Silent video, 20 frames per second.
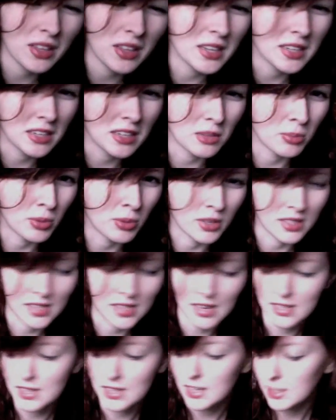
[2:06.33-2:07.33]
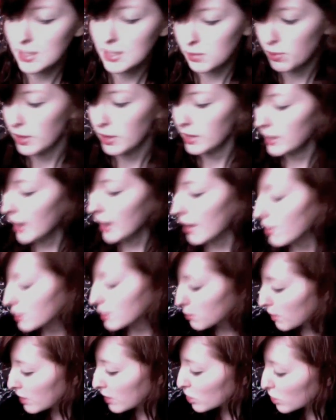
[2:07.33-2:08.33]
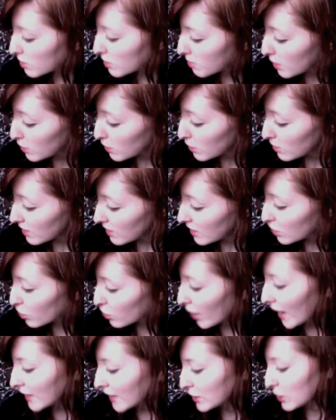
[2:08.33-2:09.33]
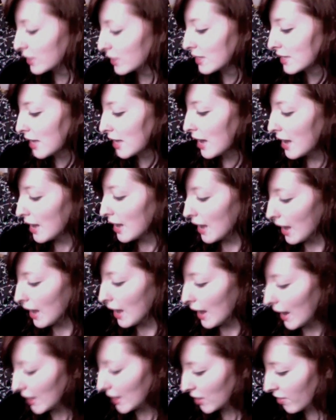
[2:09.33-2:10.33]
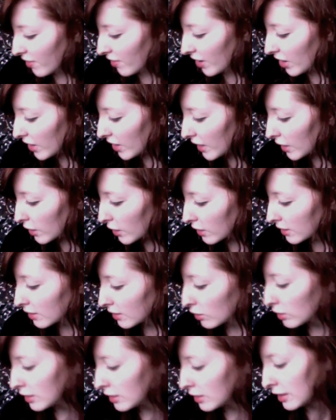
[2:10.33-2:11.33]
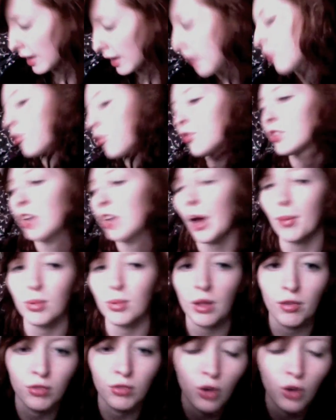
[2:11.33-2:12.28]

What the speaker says: into the princesses, but yeah, this page is mostly attractions. At the very top left